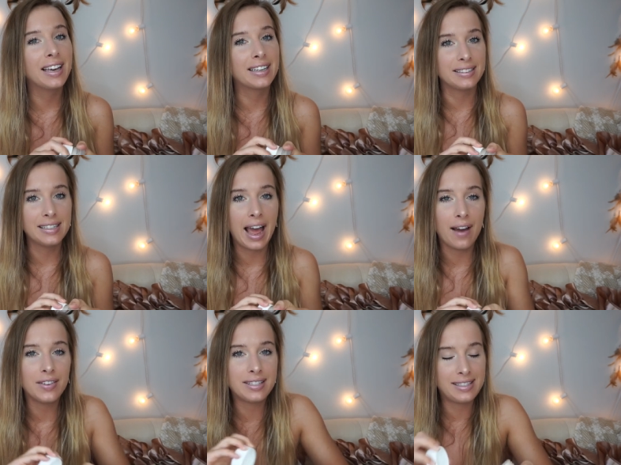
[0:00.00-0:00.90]
Like it doesn't
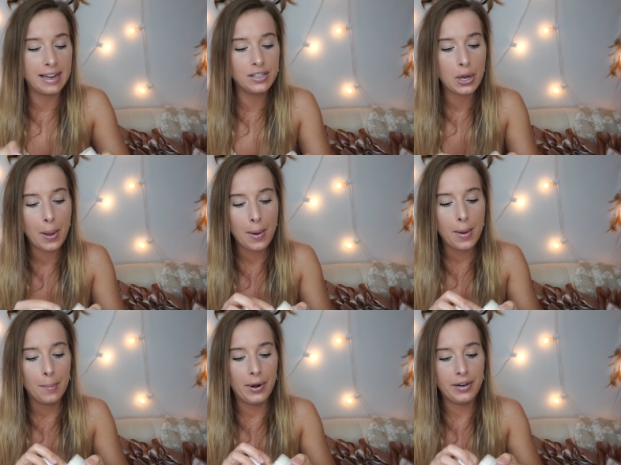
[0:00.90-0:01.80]
have a scent,
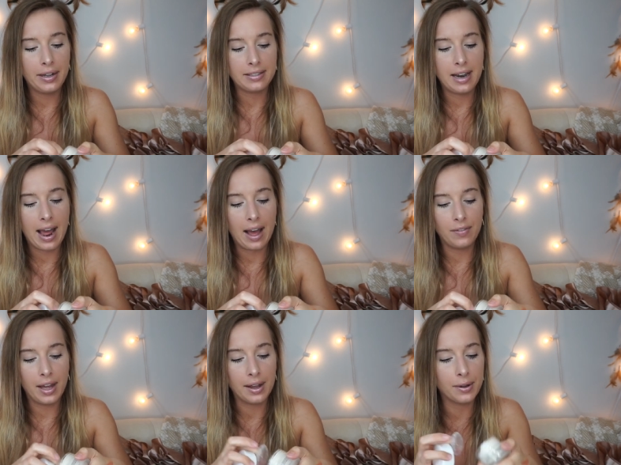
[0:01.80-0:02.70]
but it doesn't have
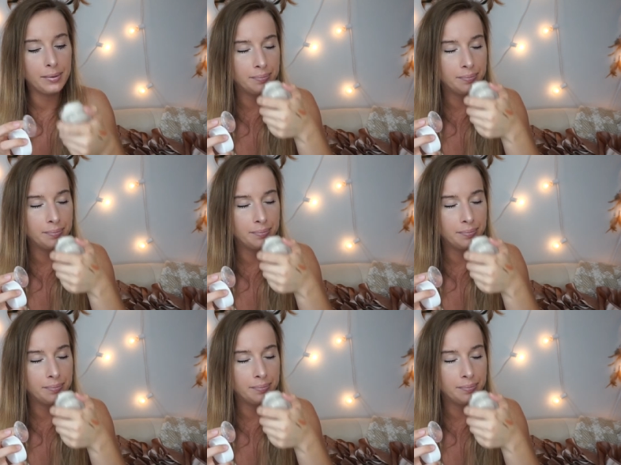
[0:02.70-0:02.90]
like,